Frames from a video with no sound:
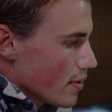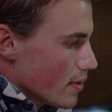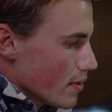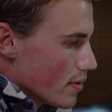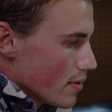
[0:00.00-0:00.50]

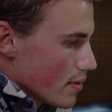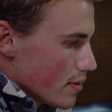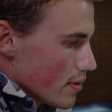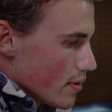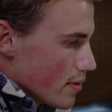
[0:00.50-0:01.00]

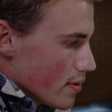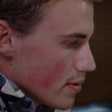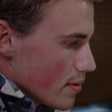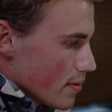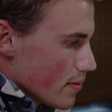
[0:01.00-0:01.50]

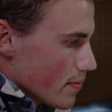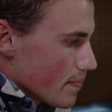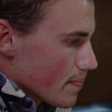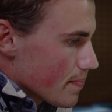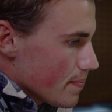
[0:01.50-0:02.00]

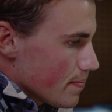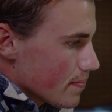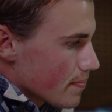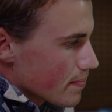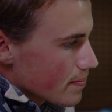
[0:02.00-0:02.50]

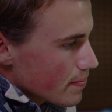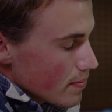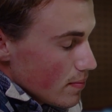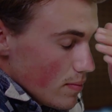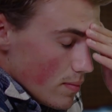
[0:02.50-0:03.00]

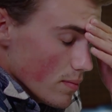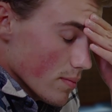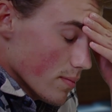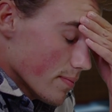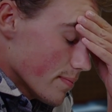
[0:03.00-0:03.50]

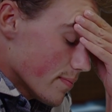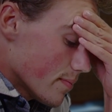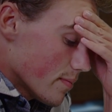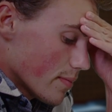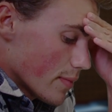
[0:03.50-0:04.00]

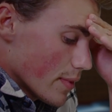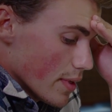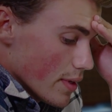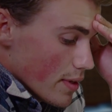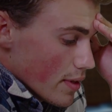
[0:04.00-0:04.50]

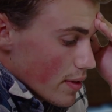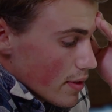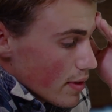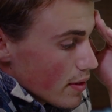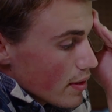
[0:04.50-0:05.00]

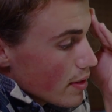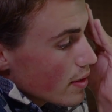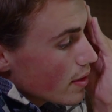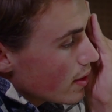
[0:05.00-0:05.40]
(silent)